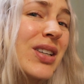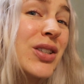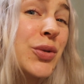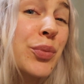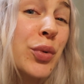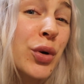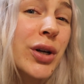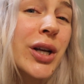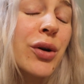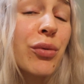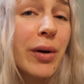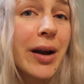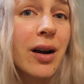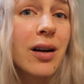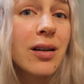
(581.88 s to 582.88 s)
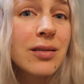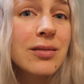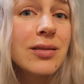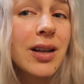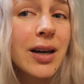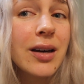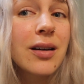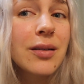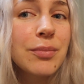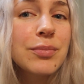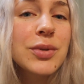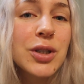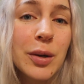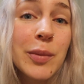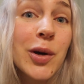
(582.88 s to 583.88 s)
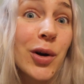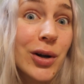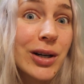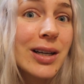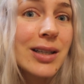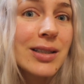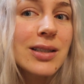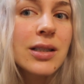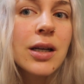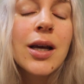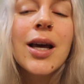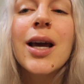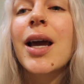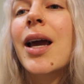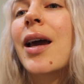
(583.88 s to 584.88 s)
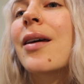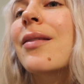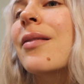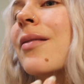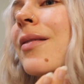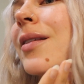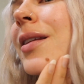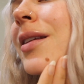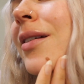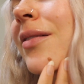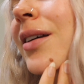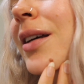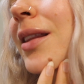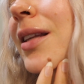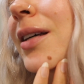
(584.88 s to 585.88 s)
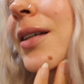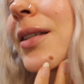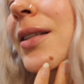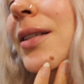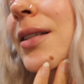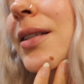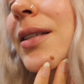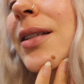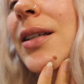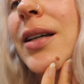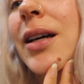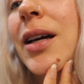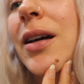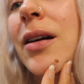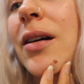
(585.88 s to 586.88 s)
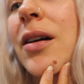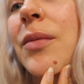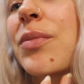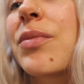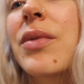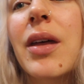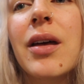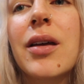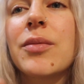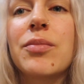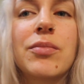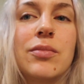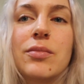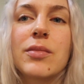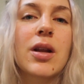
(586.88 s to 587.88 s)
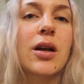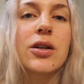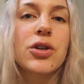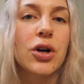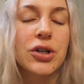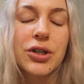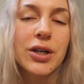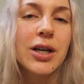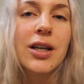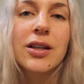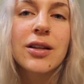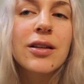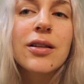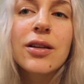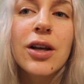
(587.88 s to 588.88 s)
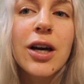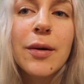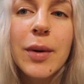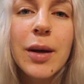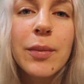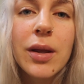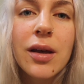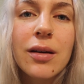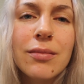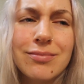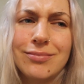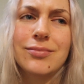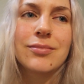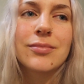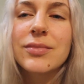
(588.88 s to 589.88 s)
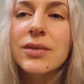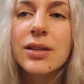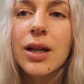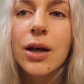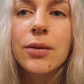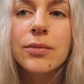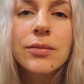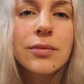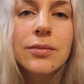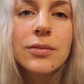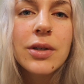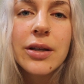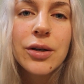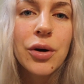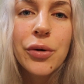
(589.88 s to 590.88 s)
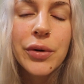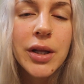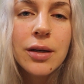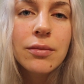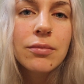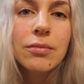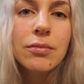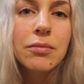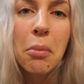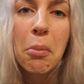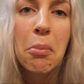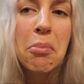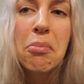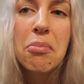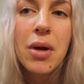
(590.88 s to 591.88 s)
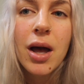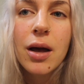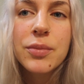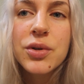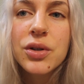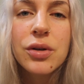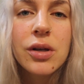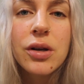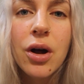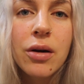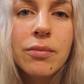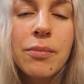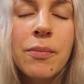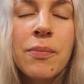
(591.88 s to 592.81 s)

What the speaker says: pretty rare, like, to be honest. And stuff like this, a doctor can look at me and be like, no, nothing wrong with it. Absolutely not.